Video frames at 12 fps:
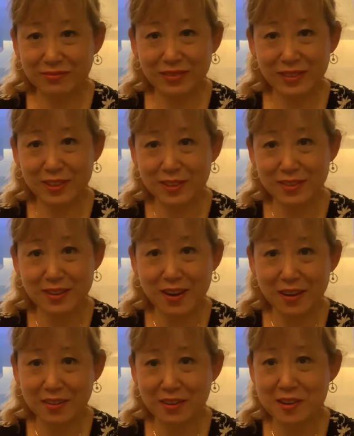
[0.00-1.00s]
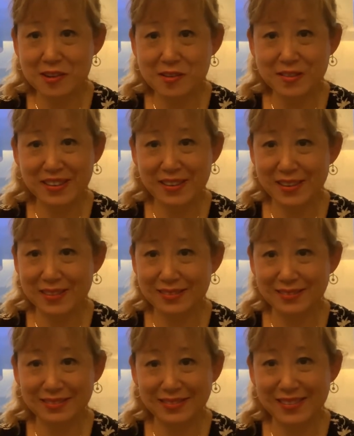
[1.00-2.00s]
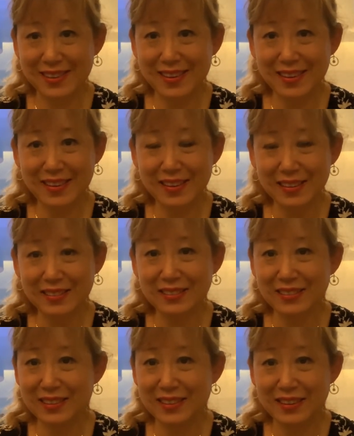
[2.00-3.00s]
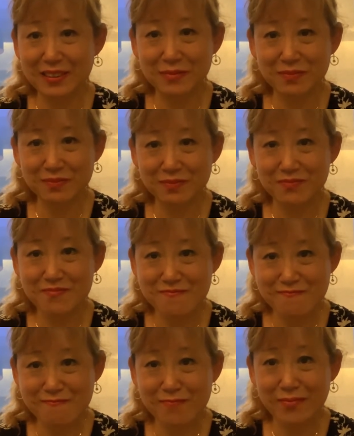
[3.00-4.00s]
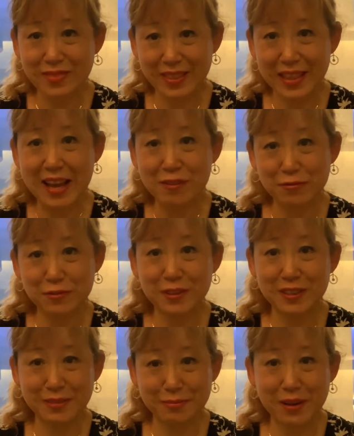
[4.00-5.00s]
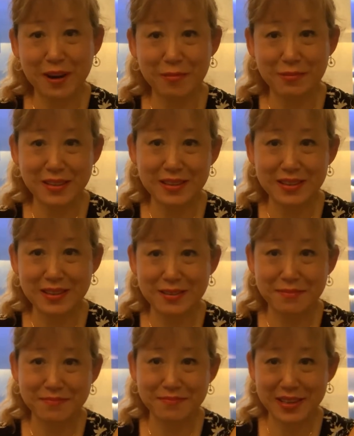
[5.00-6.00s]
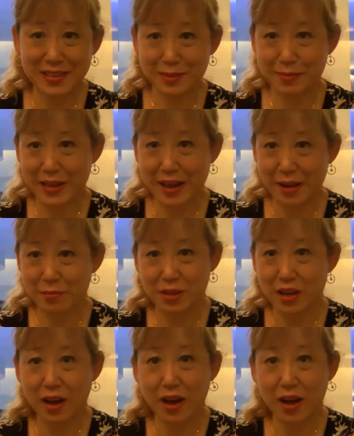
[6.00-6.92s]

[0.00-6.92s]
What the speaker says: sorrow, and that food, it probably makes me happy.